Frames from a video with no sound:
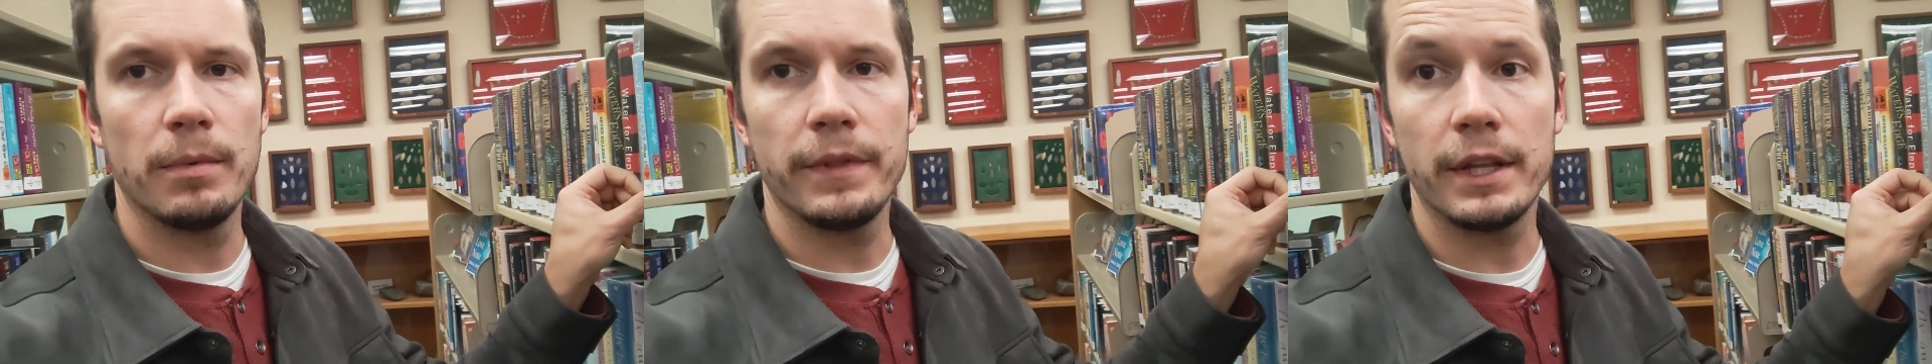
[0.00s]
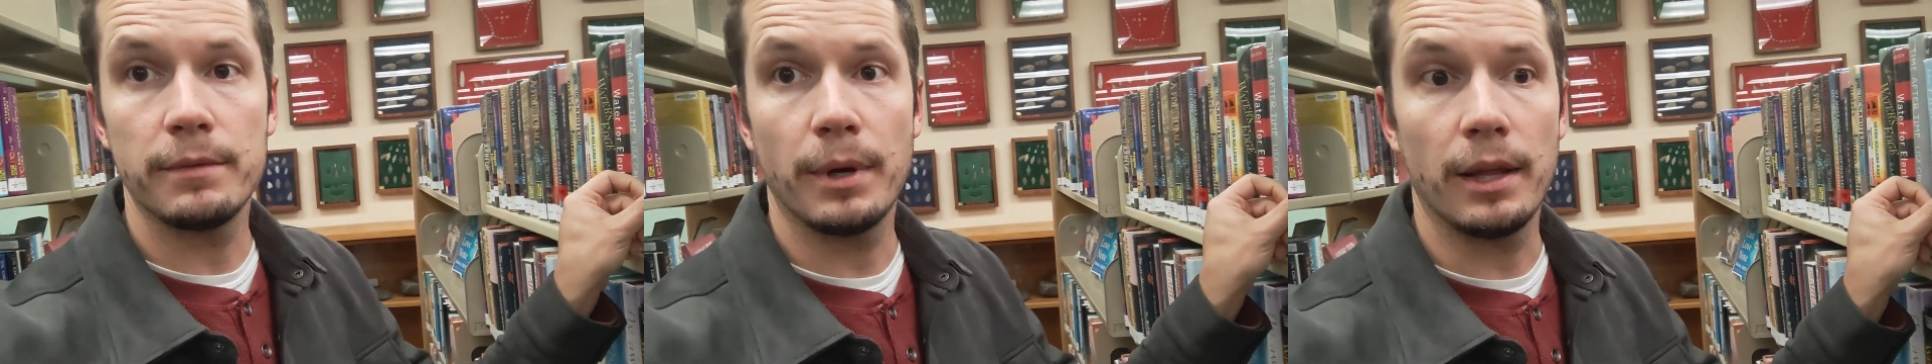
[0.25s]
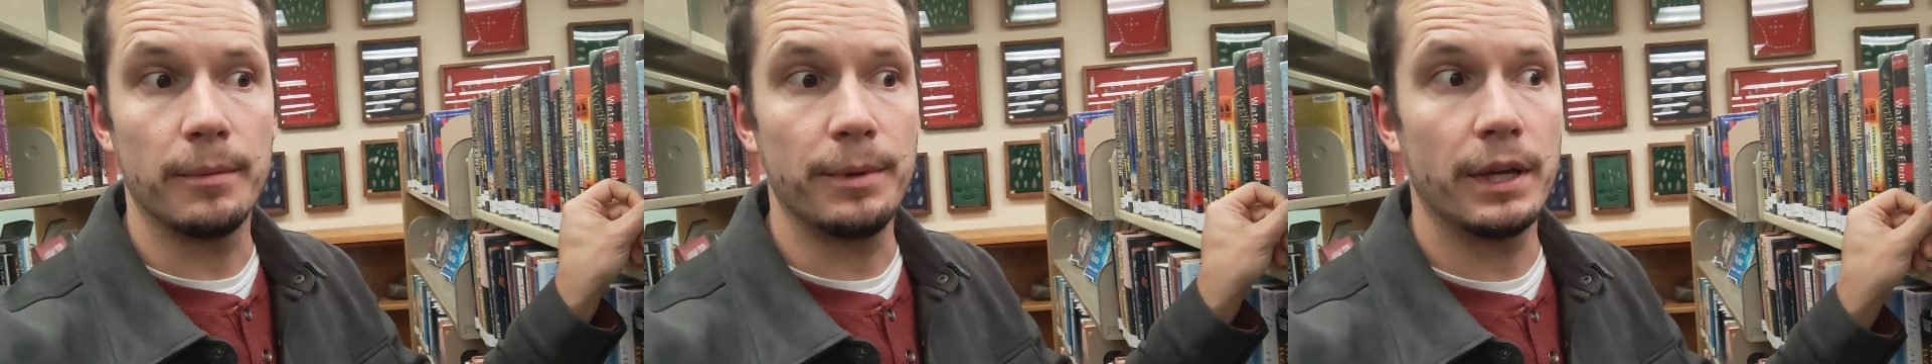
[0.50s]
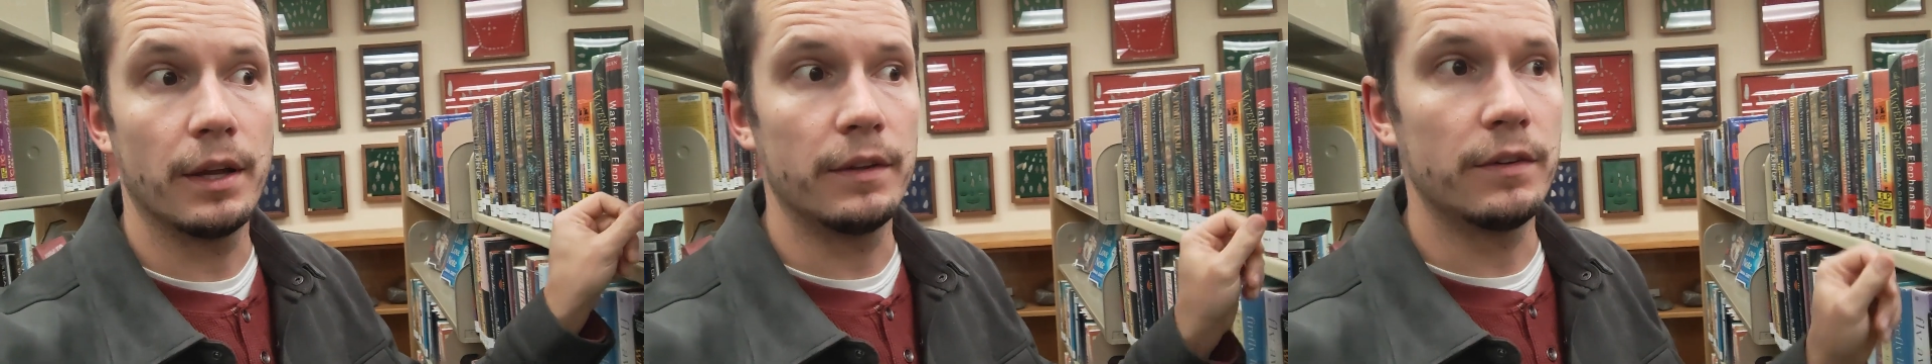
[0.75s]
That's probably
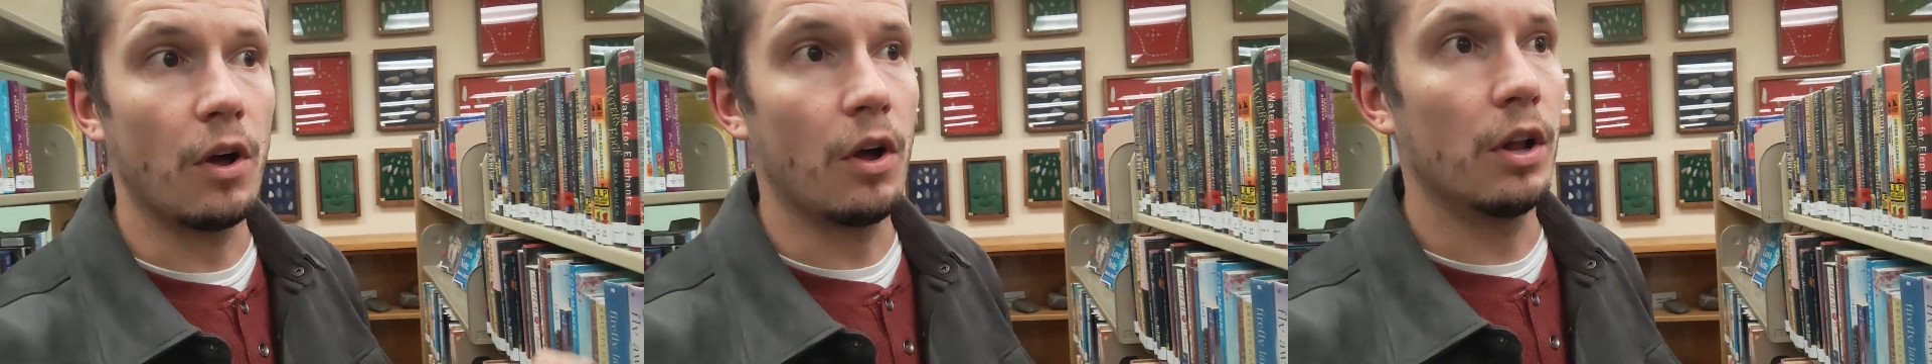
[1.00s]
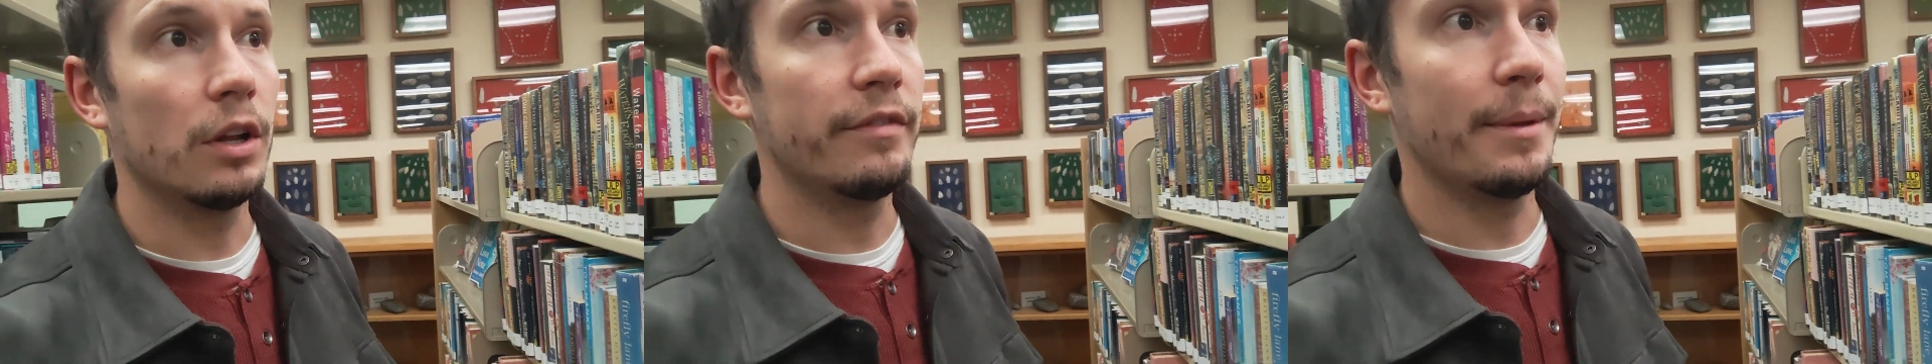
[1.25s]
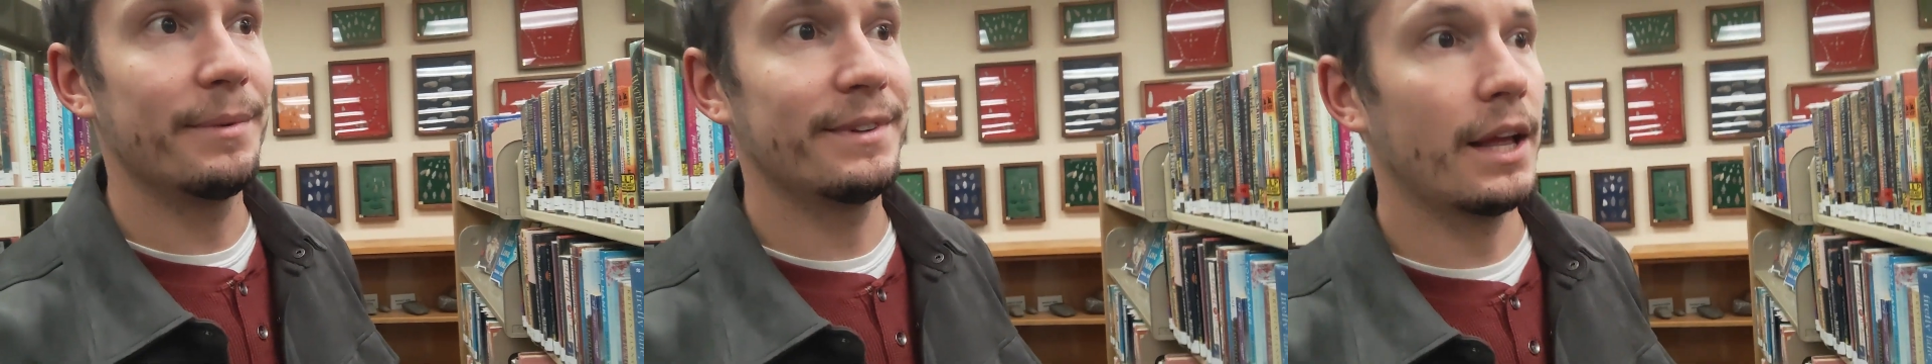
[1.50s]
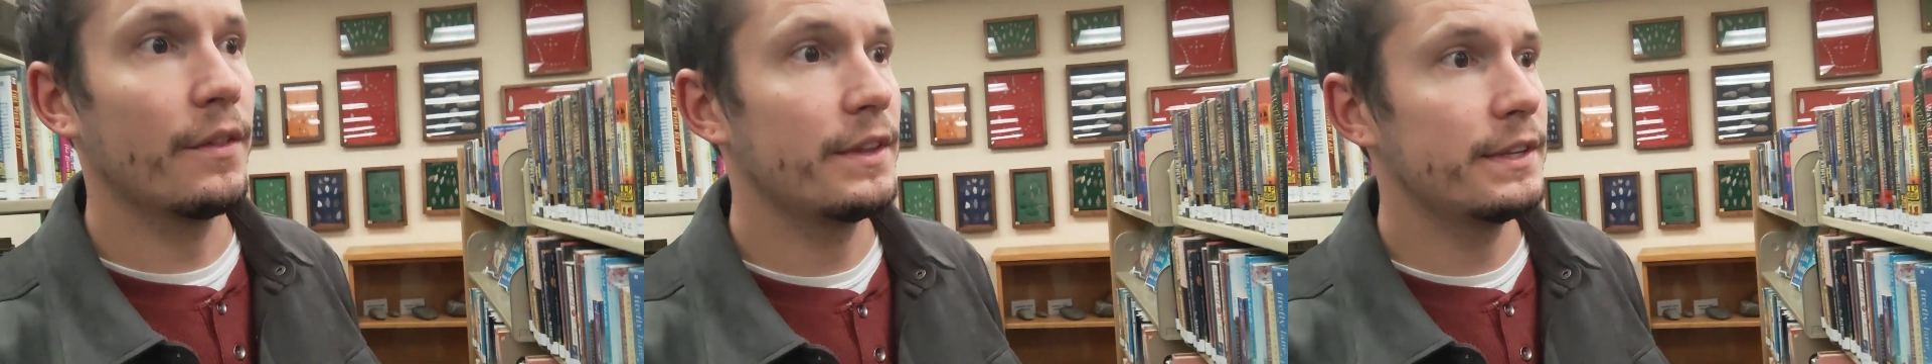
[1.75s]
because all of them
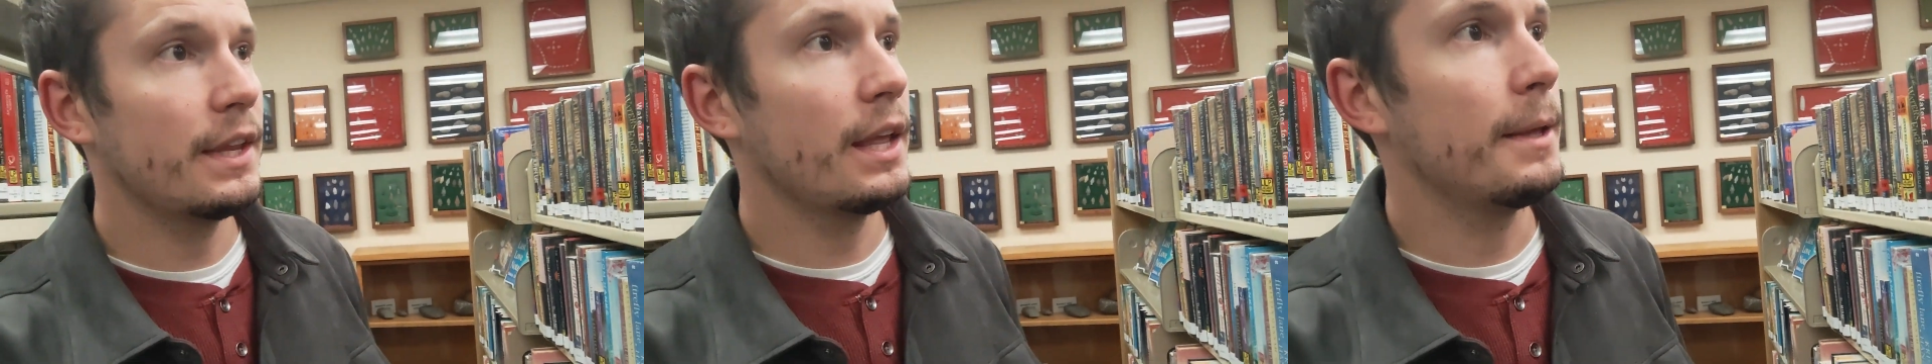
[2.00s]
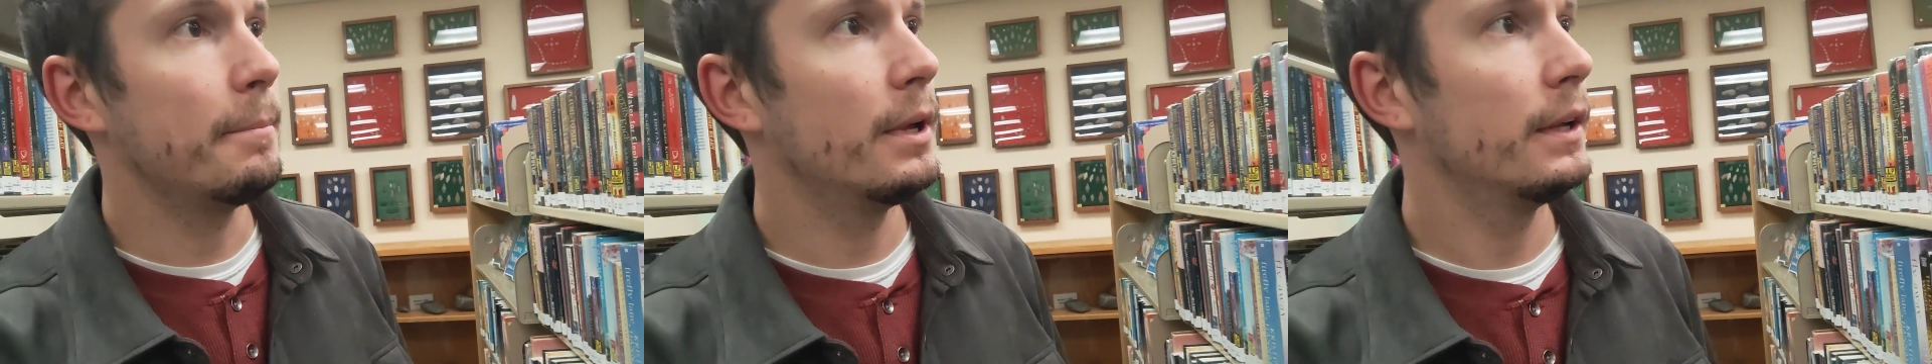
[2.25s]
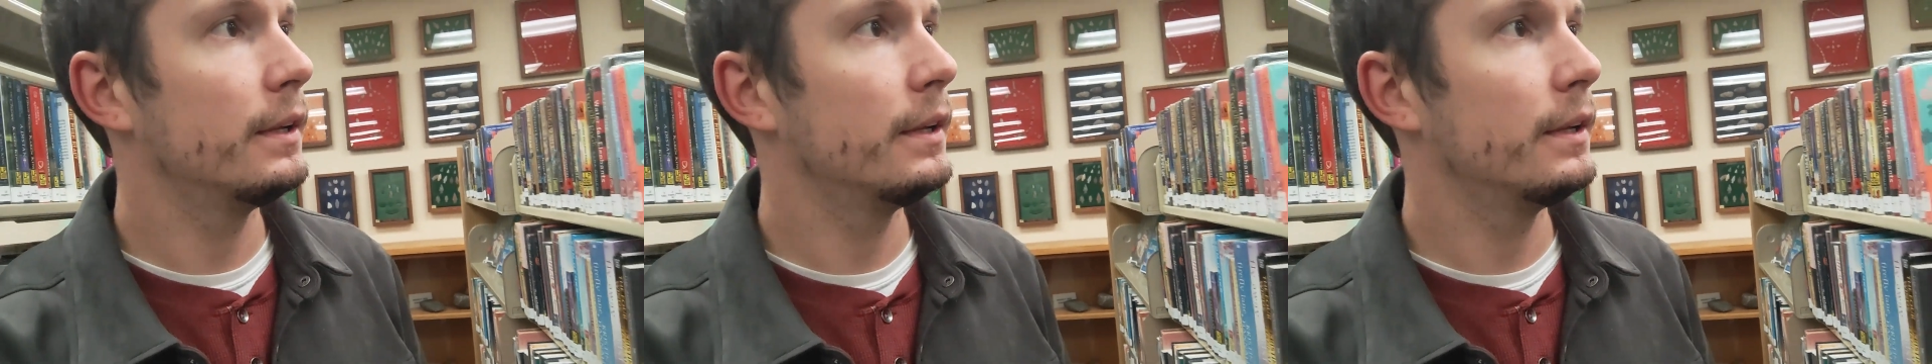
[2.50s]
sound the same.